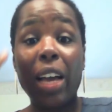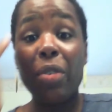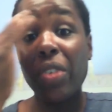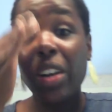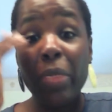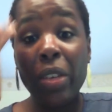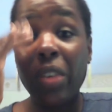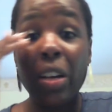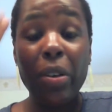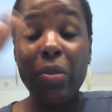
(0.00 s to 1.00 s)
I rub and
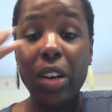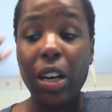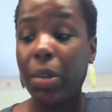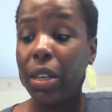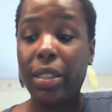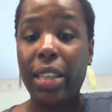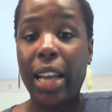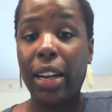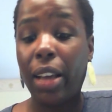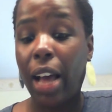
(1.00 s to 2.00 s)
rub and rub because
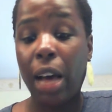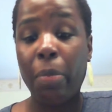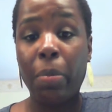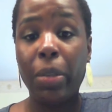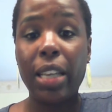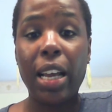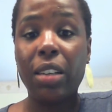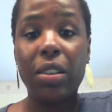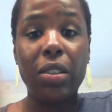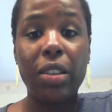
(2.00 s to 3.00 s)
that Alba
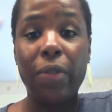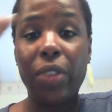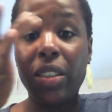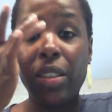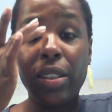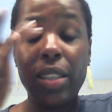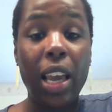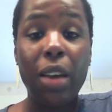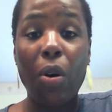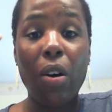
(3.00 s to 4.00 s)
Botanical stuff doesn't
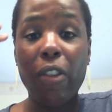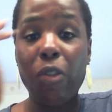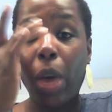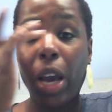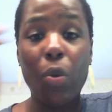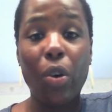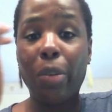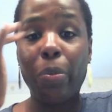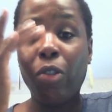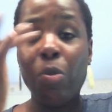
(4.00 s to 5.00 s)
take off my
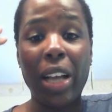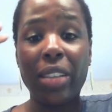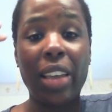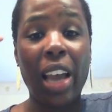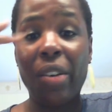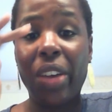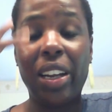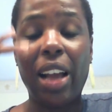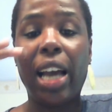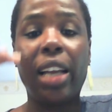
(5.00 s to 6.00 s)
waterproof mascara and
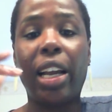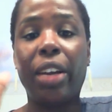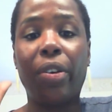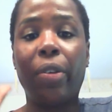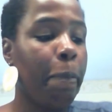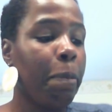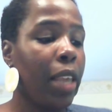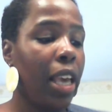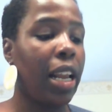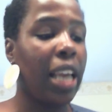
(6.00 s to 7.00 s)
eyeliner,
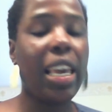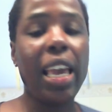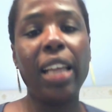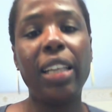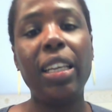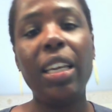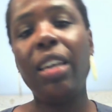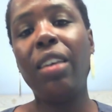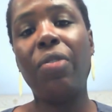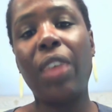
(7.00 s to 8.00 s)
and I can't
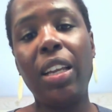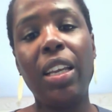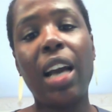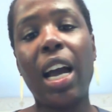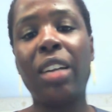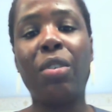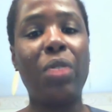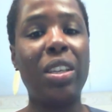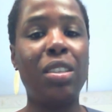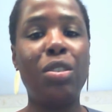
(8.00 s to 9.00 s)
leave any kind of
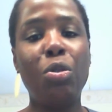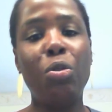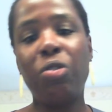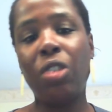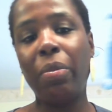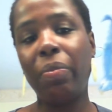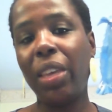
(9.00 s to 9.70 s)
residue from